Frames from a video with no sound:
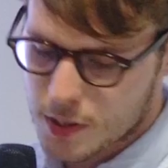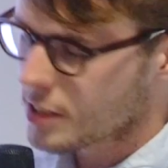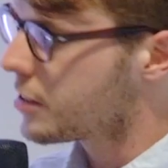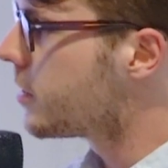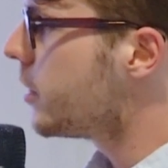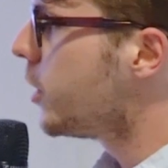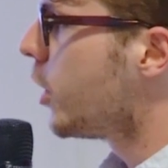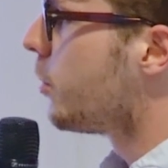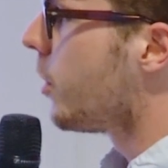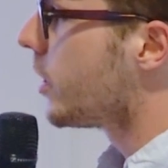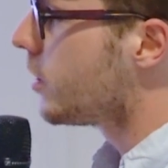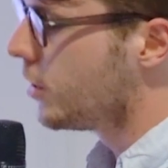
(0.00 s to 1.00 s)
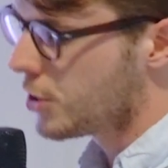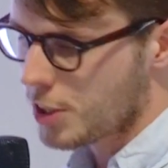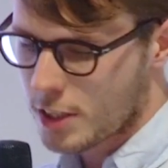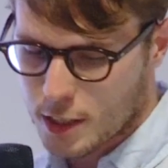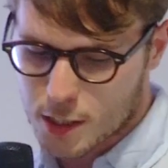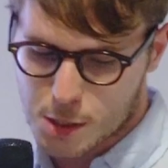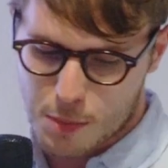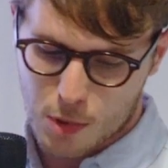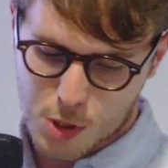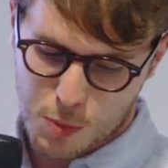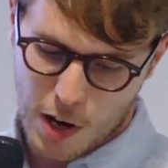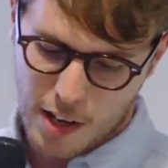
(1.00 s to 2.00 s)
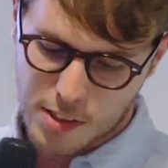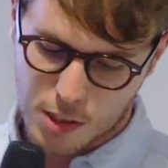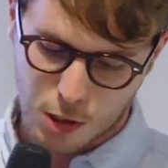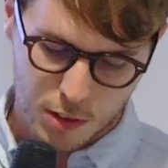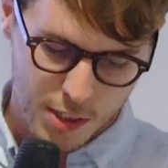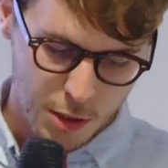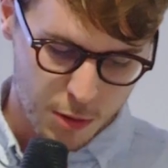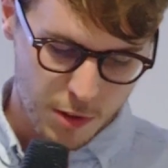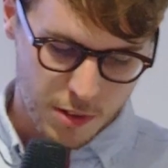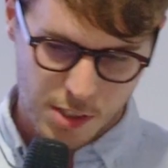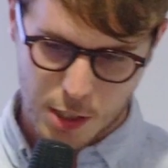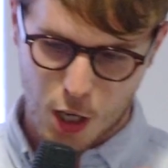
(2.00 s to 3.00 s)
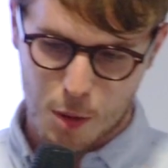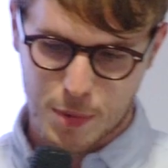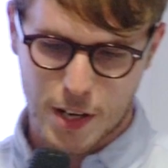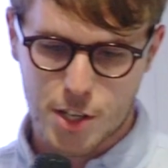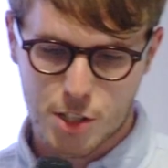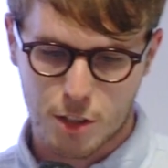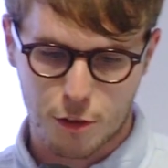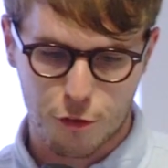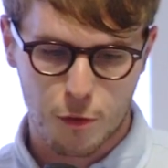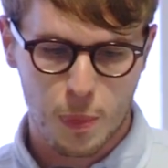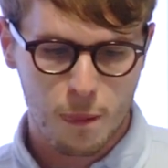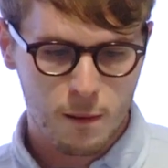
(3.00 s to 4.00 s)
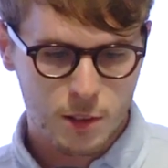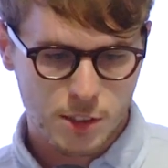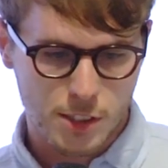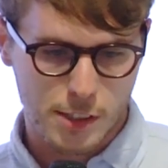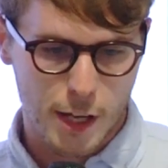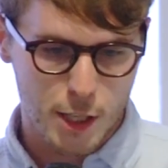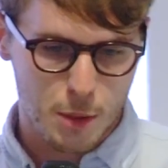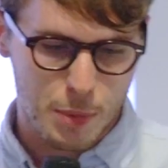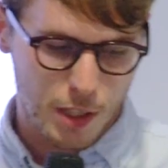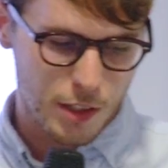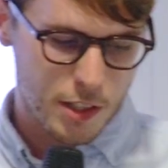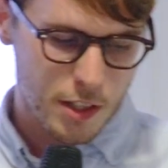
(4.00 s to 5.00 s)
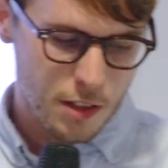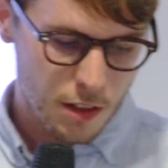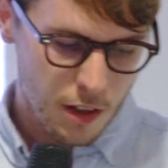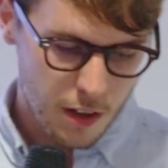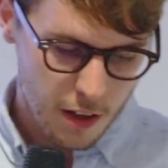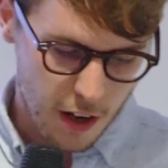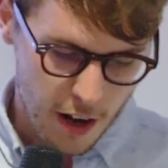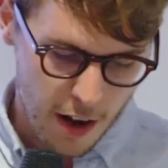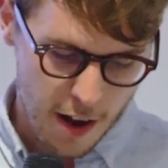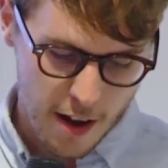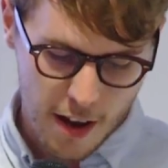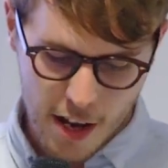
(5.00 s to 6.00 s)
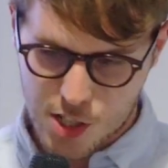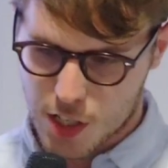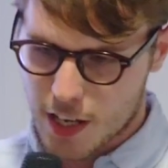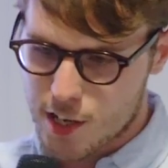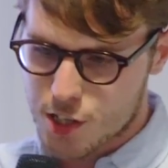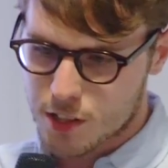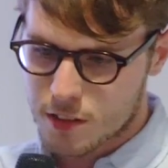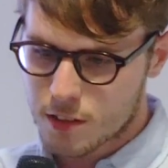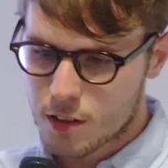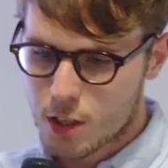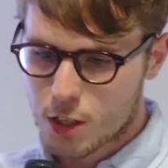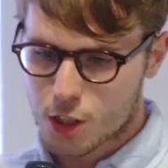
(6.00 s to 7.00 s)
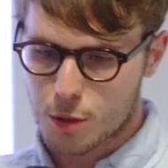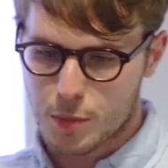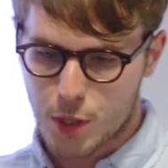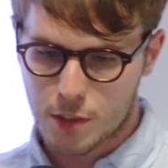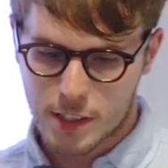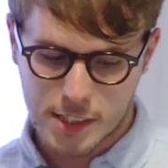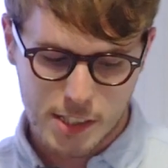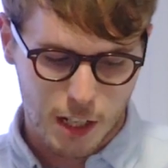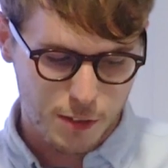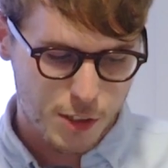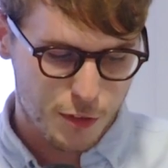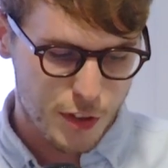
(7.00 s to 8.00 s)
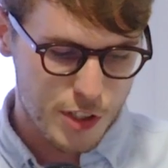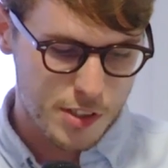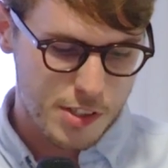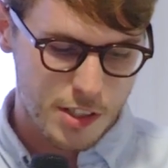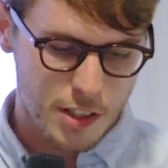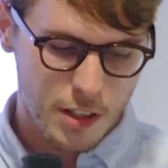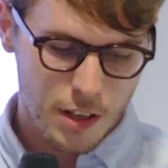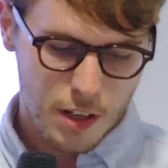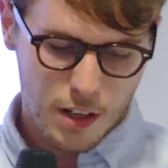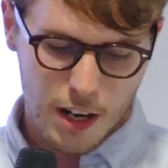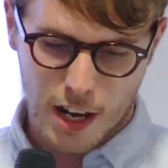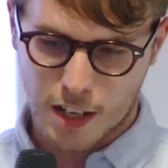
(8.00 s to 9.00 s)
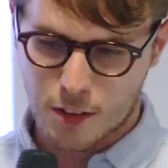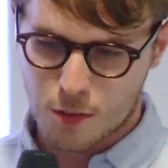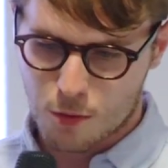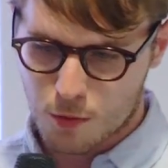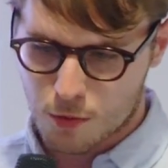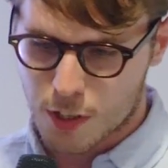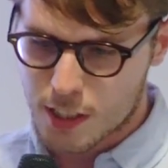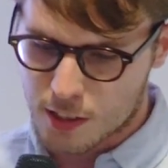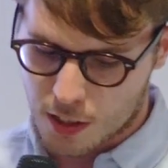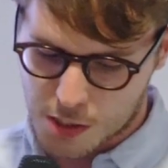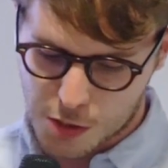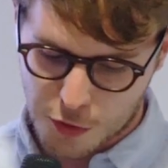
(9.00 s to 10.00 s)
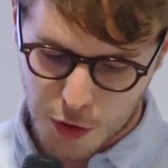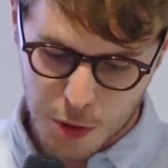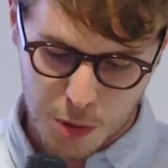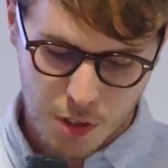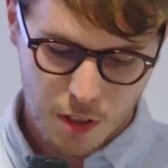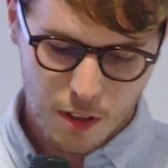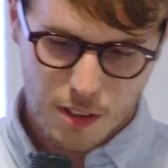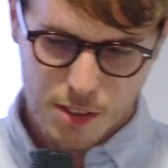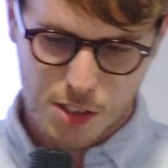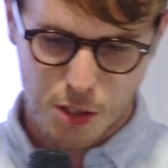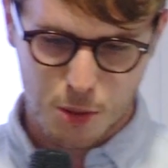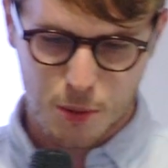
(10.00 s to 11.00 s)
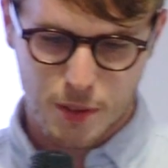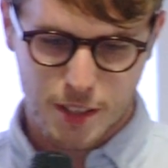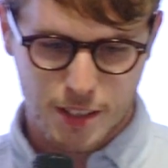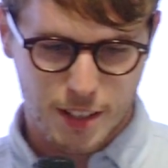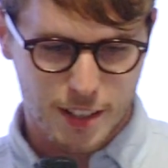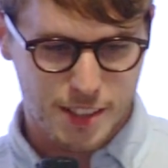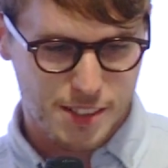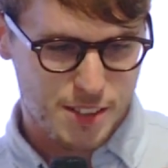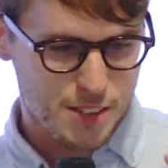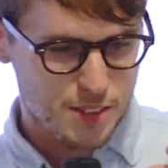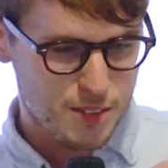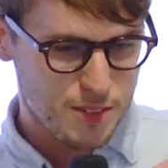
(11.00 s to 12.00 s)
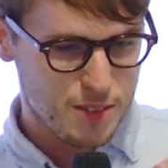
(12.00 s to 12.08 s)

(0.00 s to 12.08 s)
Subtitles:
this is DIY culture at its most practical. So it's a combination of sustainability, education, community self-sufficiency, and really nice food. So it's